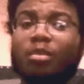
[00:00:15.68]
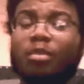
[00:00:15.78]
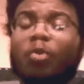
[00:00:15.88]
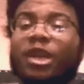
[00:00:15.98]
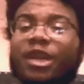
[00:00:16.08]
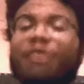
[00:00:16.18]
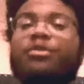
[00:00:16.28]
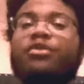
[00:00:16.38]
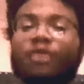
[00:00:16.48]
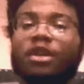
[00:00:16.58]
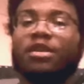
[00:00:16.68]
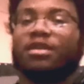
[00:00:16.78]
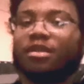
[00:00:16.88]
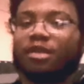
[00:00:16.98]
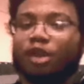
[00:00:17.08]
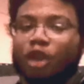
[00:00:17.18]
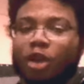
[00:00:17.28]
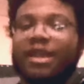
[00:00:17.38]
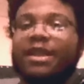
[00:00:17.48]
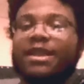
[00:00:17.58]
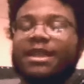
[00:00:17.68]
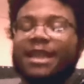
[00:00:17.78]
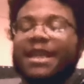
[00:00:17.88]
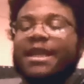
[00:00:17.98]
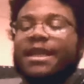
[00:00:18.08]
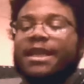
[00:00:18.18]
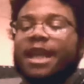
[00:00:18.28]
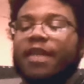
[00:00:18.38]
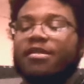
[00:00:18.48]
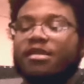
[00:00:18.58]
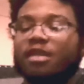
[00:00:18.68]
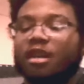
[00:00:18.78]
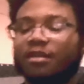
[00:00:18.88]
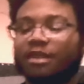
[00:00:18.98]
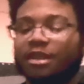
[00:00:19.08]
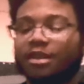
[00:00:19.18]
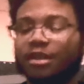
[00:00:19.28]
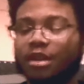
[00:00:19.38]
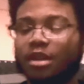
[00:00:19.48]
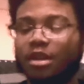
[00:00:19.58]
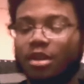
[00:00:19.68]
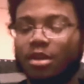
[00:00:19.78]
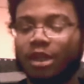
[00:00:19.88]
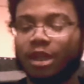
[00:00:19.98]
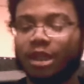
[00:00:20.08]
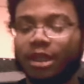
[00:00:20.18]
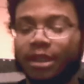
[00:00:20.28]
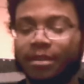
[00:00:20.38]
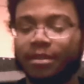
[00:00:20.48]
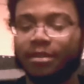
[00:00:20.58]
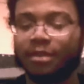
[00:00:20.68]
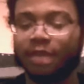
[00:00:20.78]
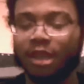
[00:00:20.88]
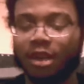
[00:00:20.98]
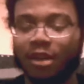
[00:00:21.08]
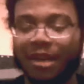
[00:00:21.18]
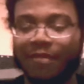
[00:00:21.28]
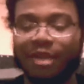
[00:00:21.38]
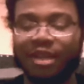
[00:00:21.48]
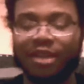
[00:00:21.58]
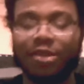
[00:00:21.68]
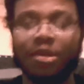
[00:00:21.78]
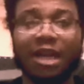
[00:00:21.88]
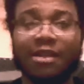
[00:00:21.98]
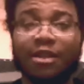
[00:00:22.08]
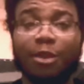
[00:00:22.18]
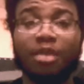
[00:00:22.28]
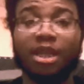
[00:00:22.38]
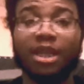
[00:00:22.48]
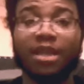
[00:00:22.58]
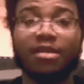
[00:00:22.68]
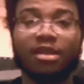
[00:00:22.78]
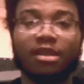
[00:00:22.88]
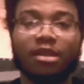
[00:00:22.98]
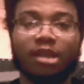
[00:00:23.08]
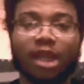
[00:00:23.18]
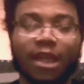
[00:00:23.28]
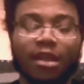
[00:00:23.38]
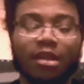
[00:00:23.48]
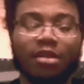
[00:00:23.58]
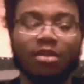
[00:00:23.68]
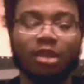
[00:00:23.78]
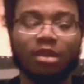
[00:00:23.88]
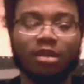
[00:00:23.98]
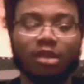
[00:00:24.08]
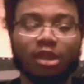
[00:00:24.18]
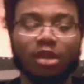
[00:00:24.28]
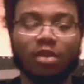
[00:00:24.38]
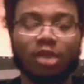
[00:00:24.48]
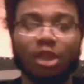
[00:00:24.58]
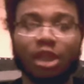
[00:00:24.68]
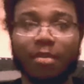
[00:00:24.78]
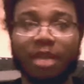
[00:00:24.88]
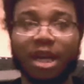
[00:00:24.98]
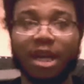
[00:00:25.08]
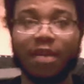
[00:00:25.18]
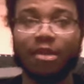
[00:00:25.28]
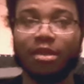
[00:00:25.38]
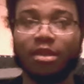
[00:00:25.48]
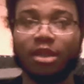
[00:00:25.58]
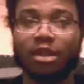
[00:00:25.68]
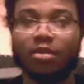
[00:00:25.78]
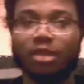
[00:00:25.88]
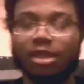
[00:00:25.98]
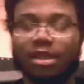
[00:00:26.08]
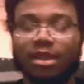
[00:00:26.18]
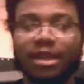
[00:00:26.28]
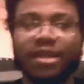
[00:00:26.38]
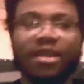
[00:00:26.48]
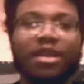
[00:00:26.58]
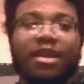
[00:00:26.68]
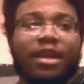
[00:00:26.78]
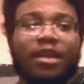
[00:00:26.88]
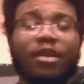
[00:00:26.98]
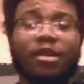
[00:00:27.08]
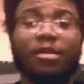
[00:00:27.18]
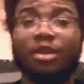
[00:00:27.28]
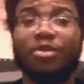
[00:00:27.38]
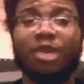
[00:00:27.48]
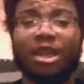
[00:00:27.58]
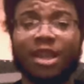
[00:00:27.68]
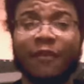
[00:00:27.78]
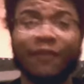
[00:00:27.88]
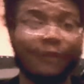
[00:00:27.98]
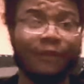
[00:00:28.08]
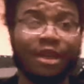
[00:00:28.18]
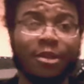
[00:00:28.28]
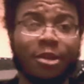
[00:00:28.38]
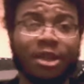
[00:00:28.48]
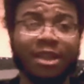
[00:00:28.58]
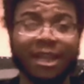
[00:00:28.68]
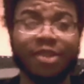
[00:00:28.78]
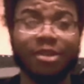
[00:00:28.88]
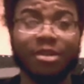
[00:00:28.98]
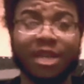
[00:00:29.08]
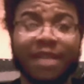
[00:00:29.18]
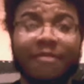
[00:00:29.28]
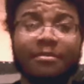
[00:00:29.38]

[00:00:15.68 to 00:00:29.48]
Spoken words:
when you first started getting into airsoft, or I run into a lot of new players, and they're like, "Oh, well, what should I buy? What is good? What's this?" You can watch every video on the internet